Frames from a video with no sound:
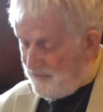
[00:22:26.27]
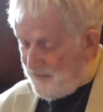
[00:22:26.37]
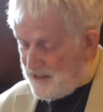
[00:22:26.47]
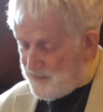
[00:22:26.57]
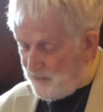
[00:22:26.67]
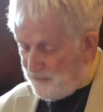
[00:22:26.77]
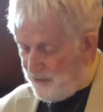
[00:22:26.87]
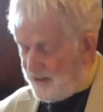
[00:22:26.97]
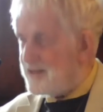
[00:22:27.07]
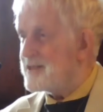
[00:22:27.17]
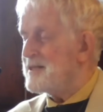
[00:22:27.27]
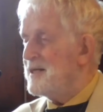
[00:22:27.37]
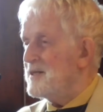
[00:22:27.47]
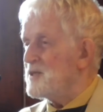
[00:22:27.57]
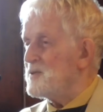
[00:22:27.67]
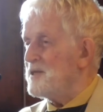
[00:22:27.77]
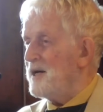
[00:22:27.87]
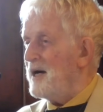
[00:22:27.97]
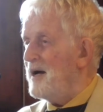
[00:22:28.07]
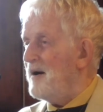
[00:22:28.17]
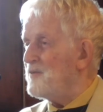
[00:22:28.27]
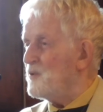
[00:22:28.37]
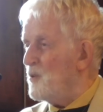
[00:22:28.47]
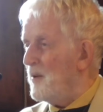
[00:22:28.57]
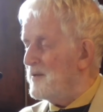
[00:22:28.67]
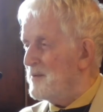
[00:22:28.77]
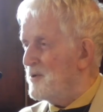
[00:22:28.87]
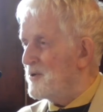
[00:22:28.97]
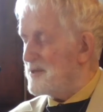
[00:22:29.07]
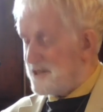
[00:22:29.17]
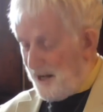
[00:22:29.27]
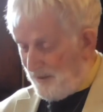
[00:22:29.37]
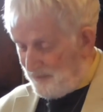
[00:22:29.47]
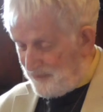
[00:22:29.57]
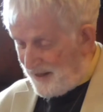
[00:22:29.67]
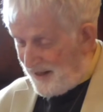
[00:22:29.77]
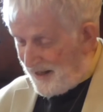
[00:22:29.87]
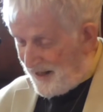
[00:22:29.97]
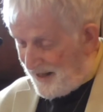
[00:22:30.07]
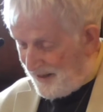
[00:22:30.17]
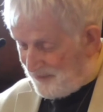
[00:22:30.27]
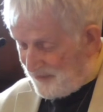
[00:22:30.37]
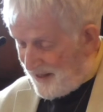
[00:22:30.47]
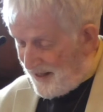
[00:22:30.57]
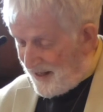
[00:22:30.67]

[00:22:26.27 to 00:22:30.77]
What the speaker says: Facebook friends, this was the day after we won the America's Cup, and